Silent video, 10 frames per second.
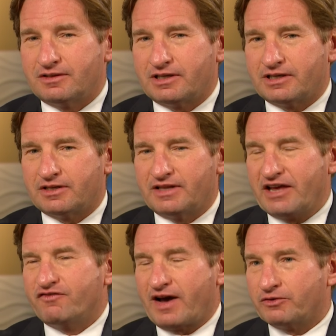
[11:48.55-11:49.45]
uh,
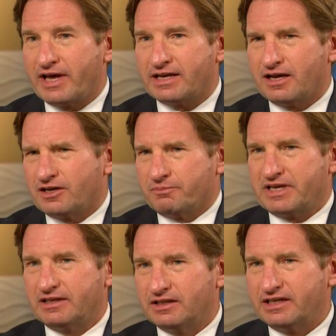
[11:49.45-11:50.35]
they found that
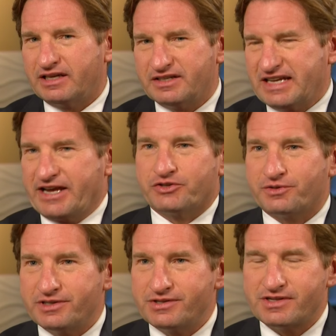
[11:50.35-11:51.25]
unappealing and
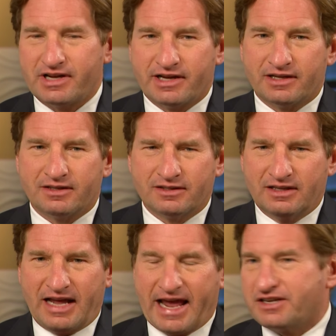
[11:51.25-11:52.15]
dangerous and
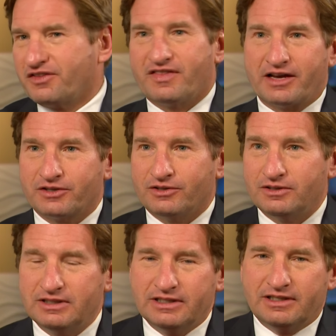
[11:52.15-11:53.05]
antithetical.